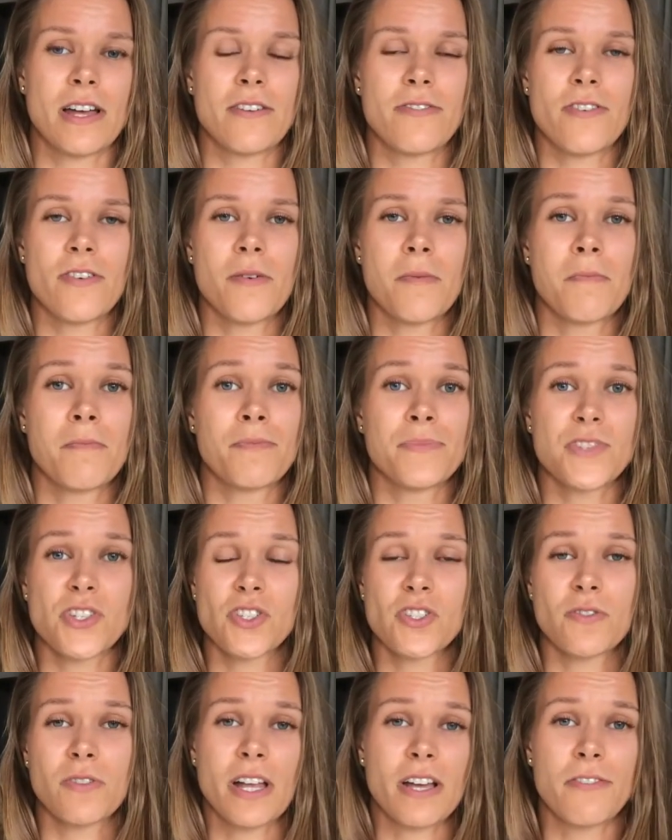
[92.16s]
from
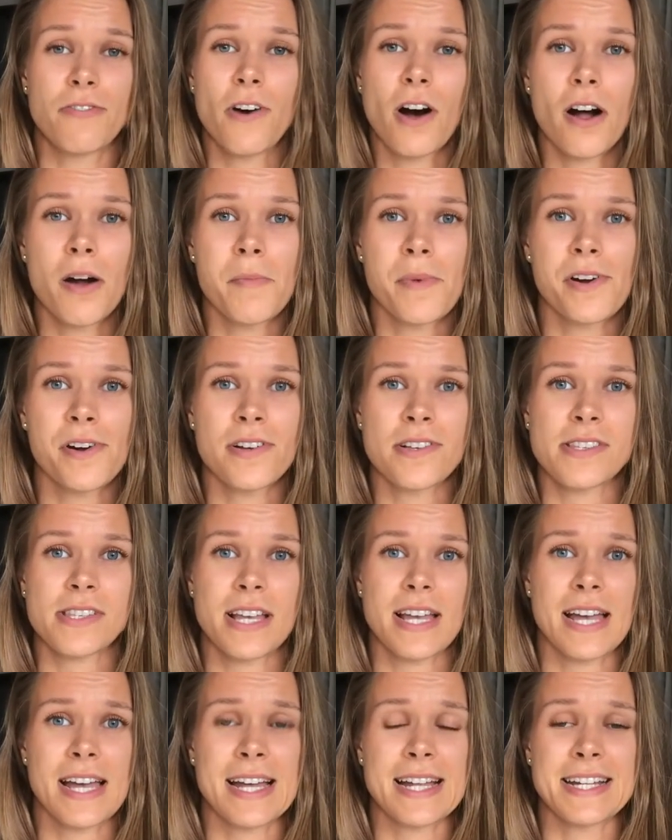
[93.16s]
just like farmers,
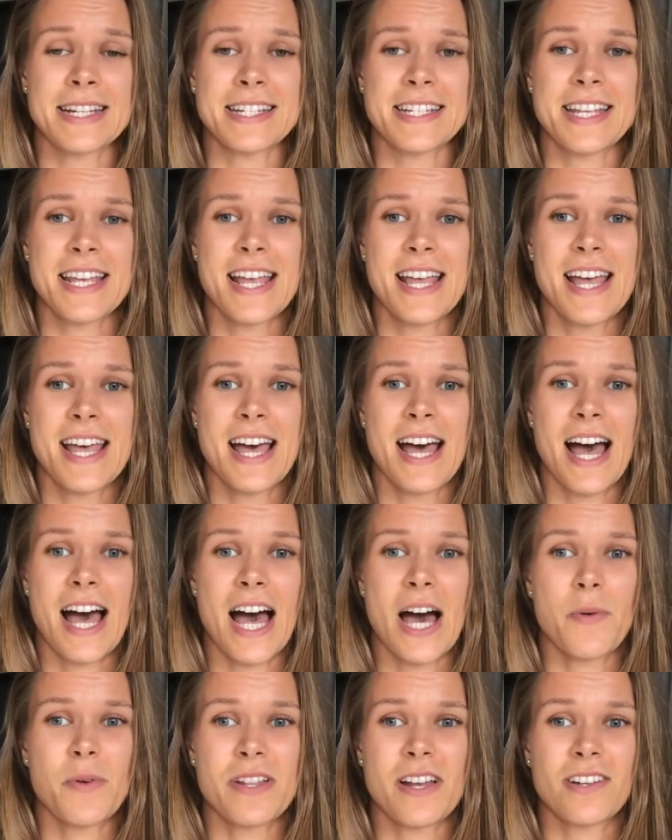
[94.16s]
and
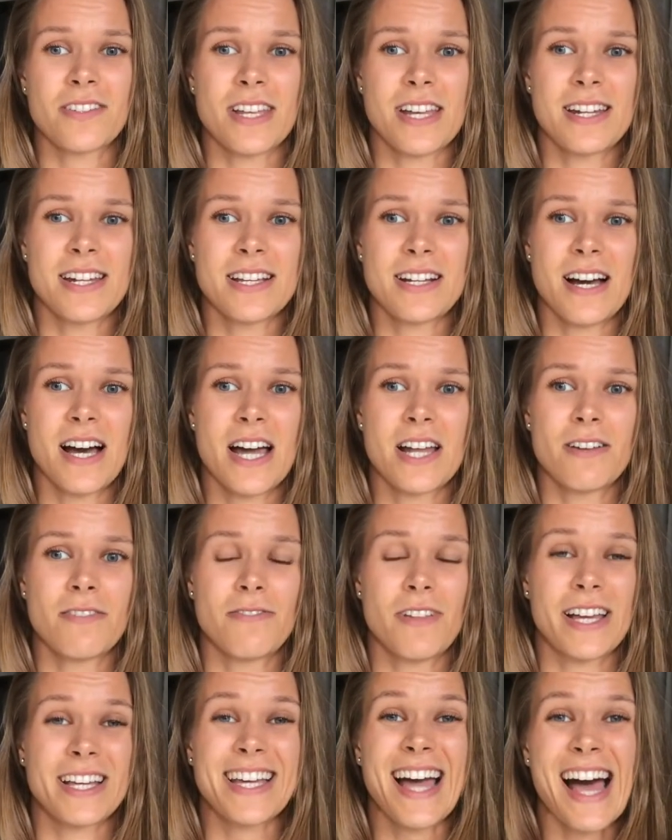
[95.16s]
without any kind
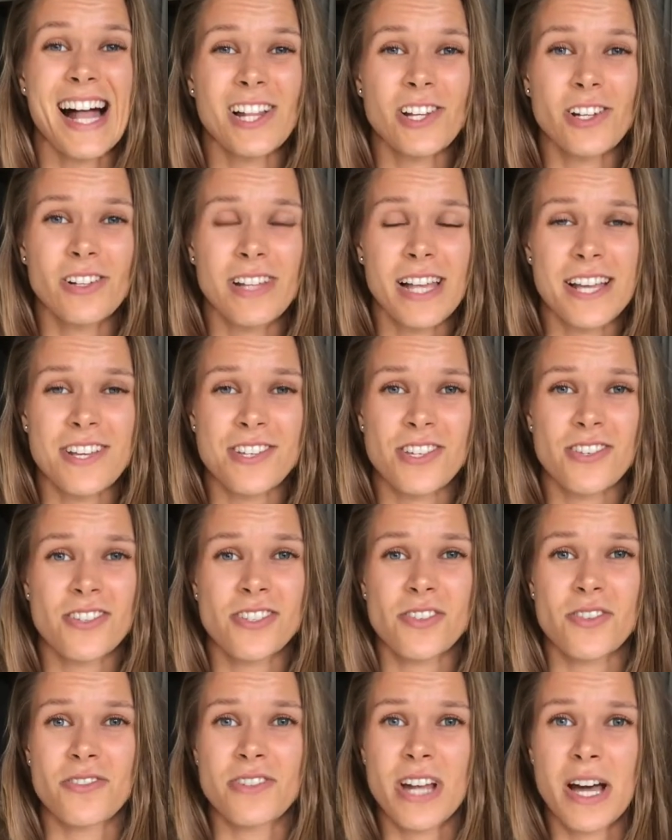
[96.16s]
of like
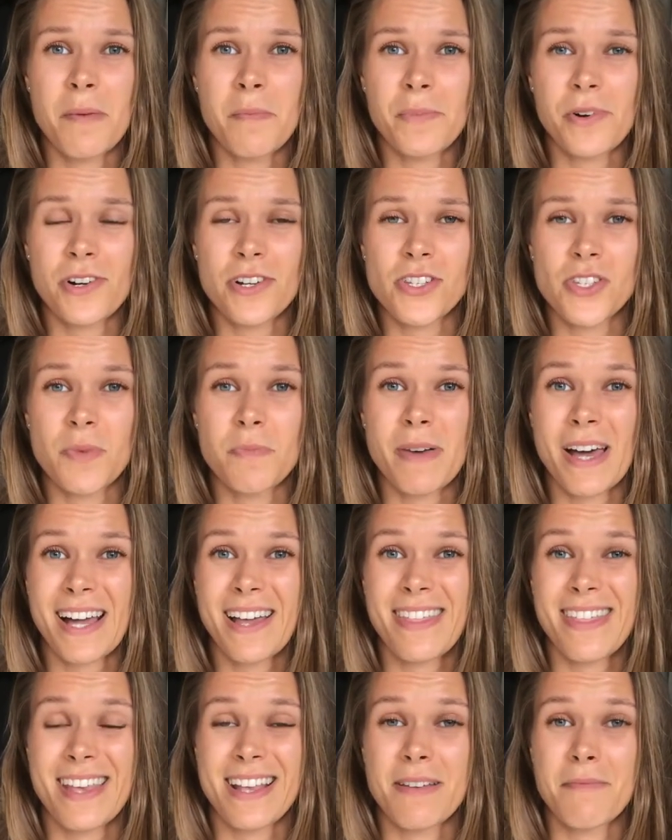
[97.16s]
calculations or numbers to
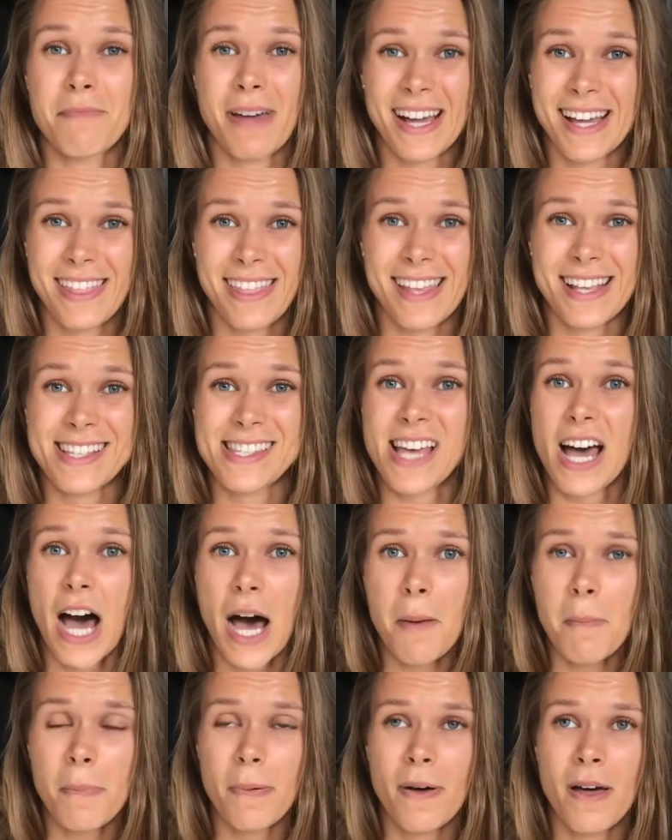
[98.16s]
back things
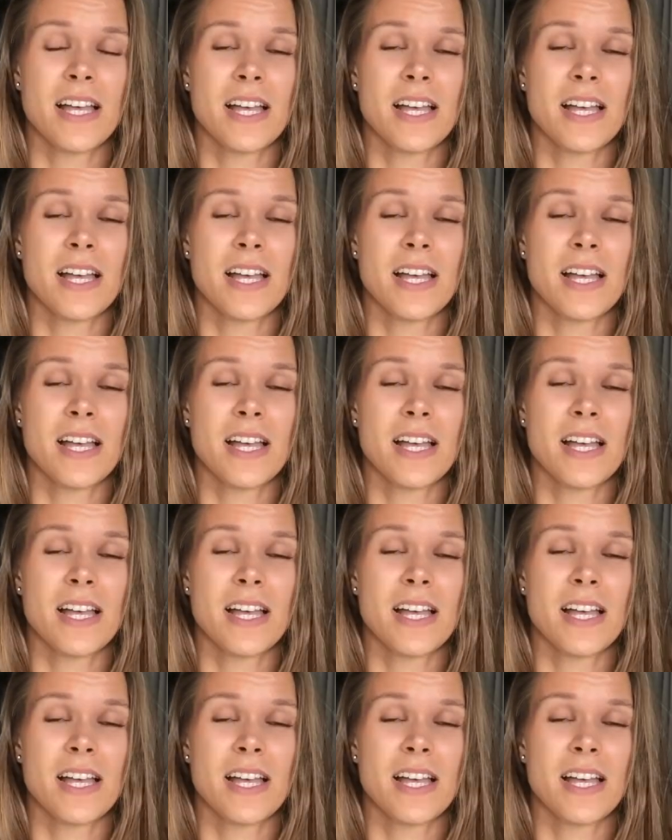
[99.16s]
up.